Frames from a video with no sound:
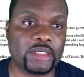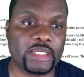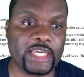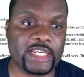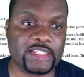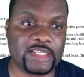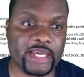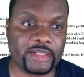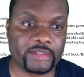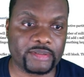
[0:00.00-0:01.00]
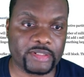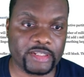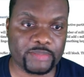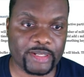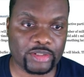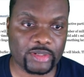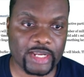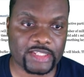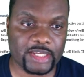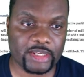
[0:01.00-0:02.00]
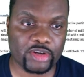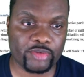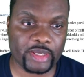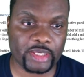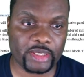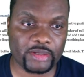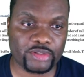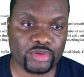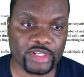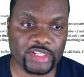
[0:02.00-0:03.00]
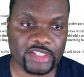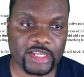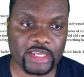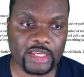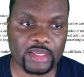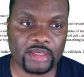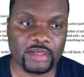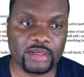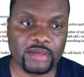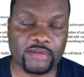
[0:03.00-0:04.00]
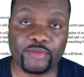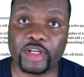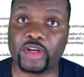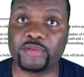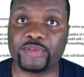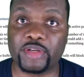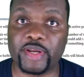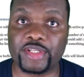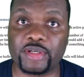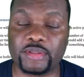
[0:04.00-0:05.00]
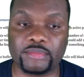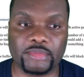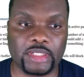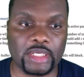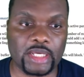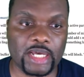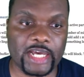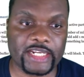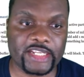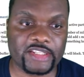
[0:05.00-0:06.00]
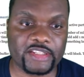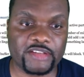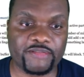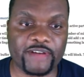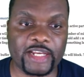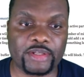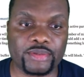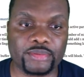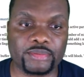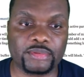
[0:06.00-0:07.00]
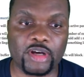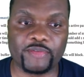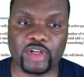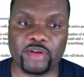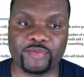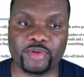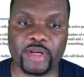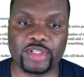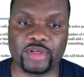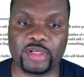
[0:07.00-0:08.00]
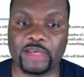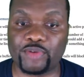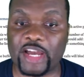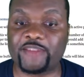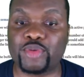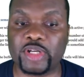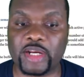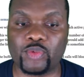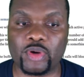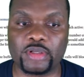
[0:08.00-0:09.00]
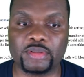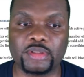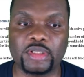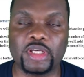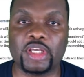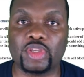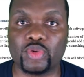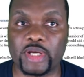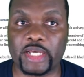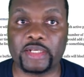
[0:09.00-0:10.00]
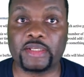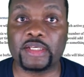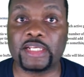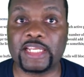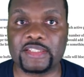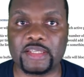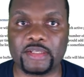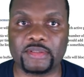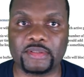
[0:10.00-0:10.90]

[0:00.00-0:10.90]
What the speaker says: inside this particular setting over here. So this is the key for the configuration, and this is the value of the configuration. If you have more than one, you can list it